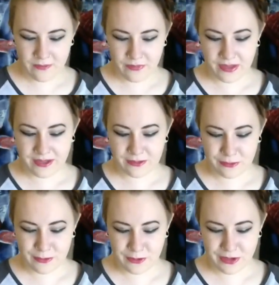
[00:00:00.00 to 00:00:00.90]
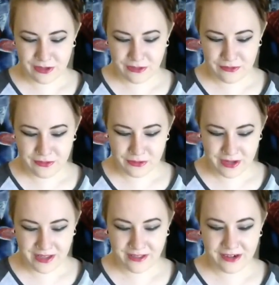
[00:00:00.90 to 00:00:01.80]
That's just my regular phone
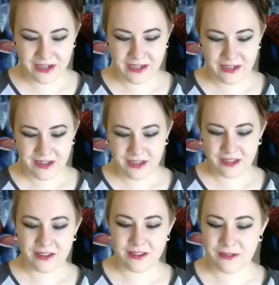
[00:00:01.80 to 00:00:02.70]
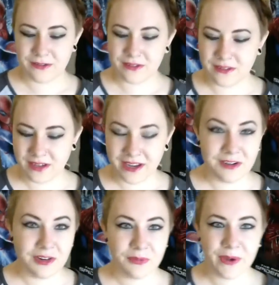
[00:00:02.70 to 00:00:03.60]
gallery. Because I don't
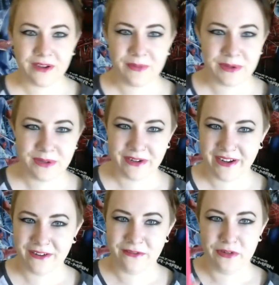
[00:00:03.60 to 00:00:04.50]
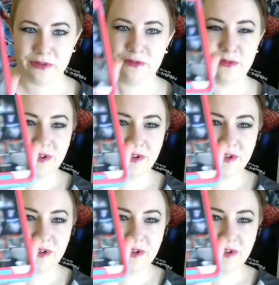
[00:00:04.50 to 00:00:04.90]
know about maybe on iPhones, but